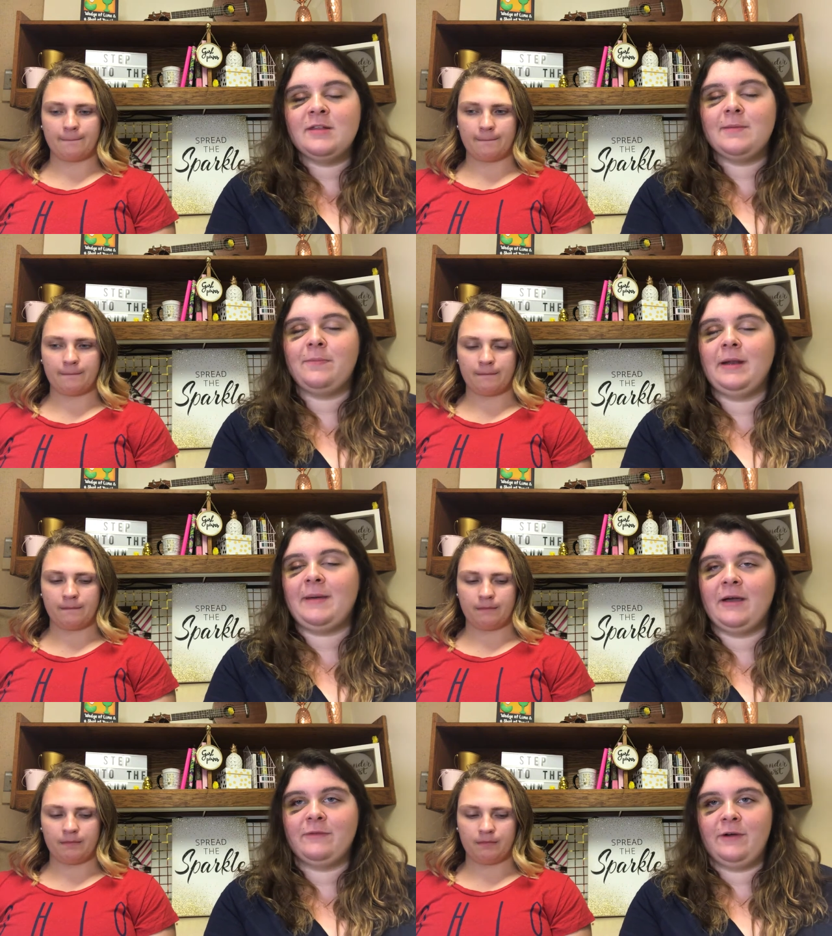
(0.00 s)
Speaker 1: some pretty
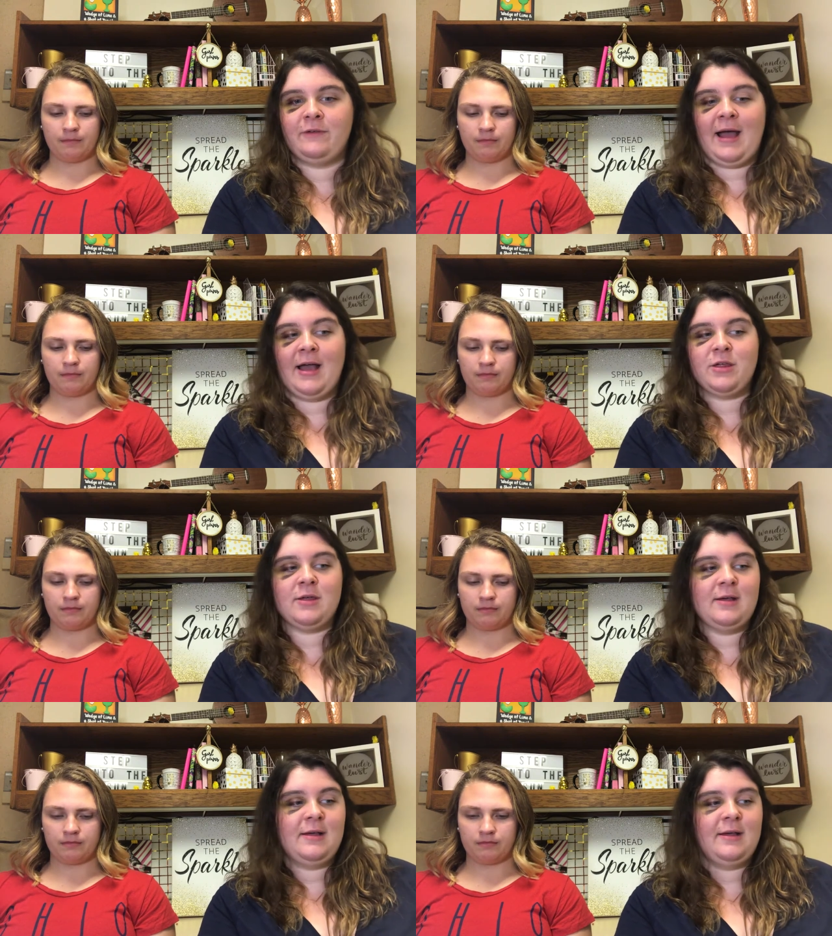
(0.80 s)
bad road rash
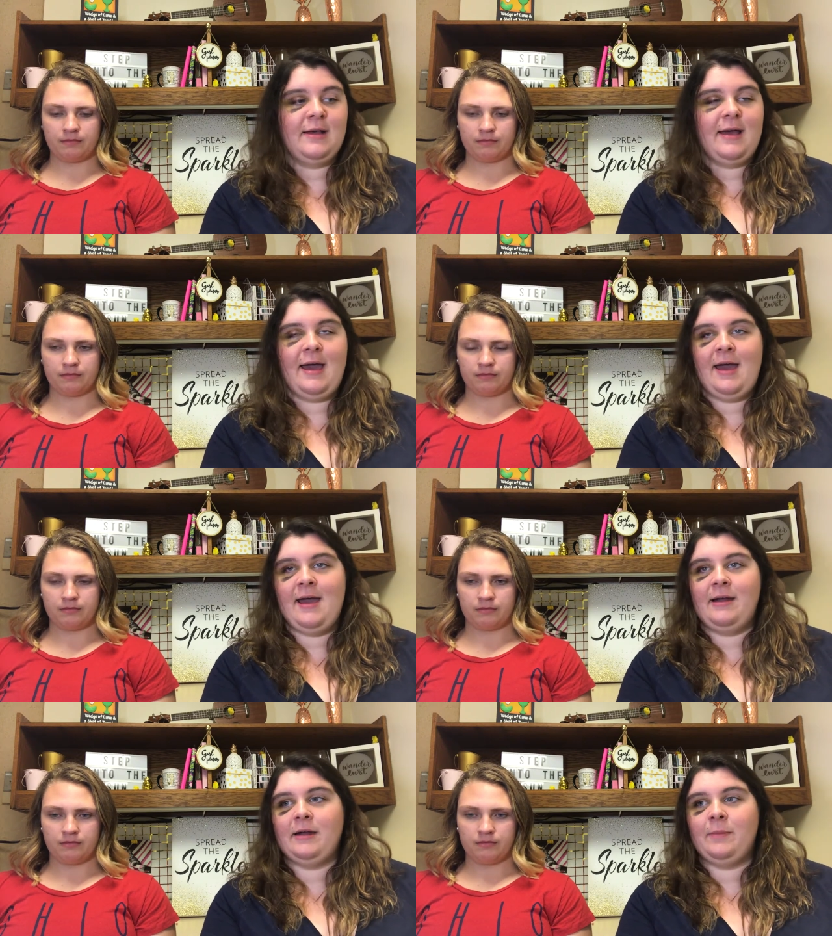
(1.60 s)

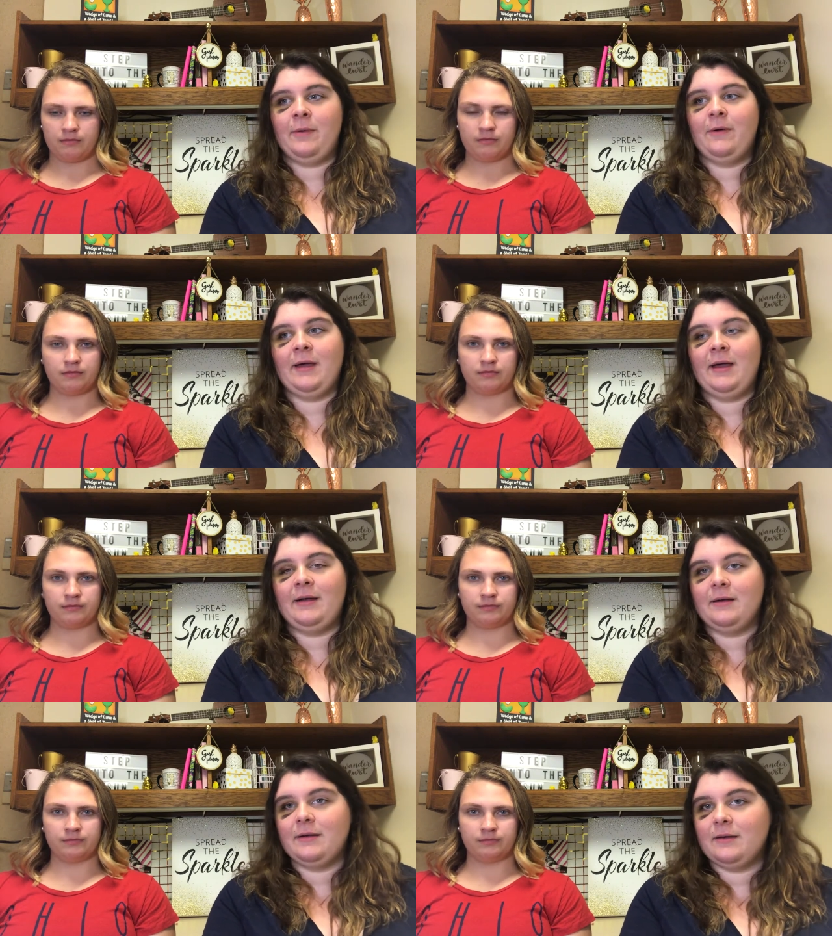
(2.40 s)
and a
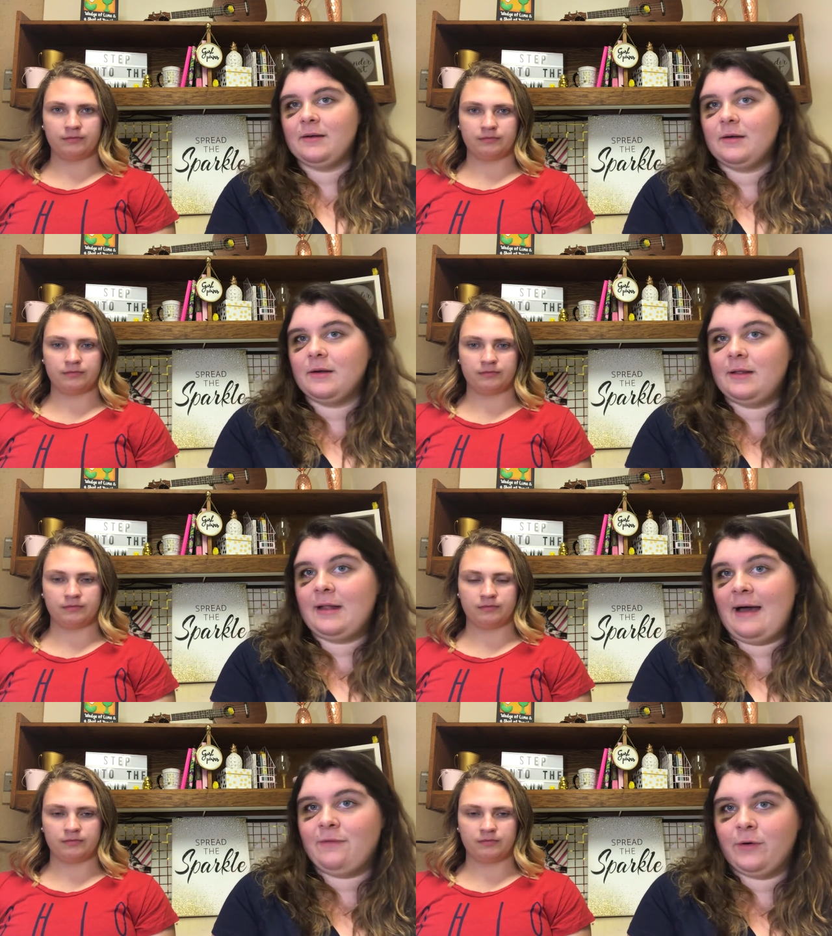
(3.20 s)
broken
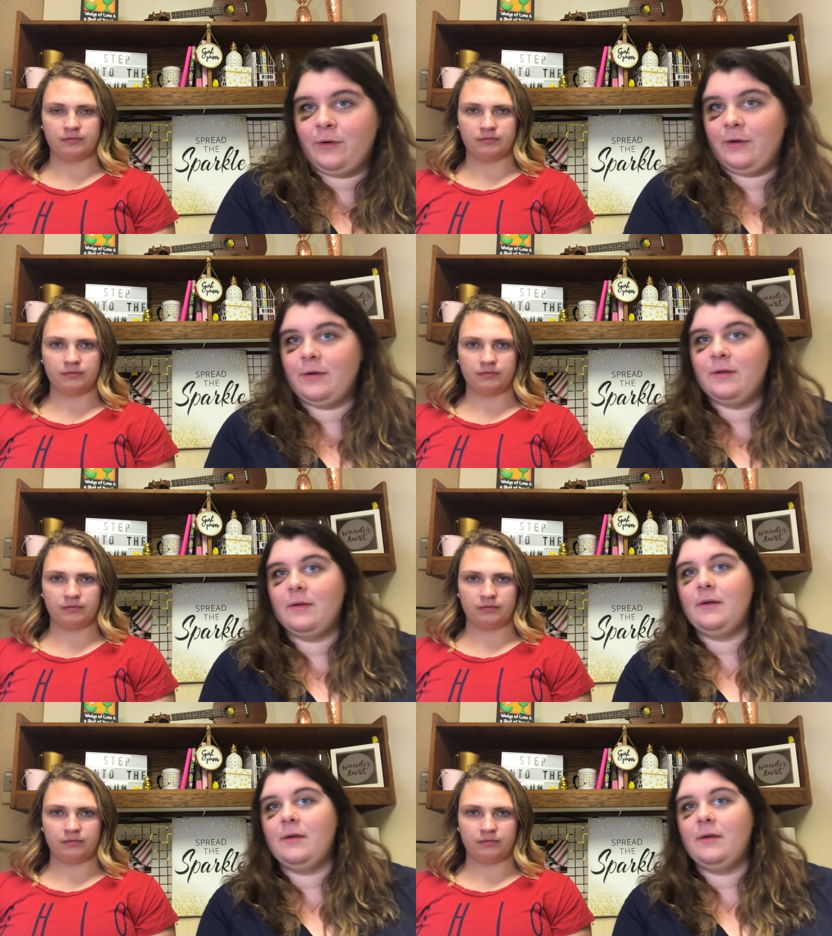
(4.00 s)
clavicle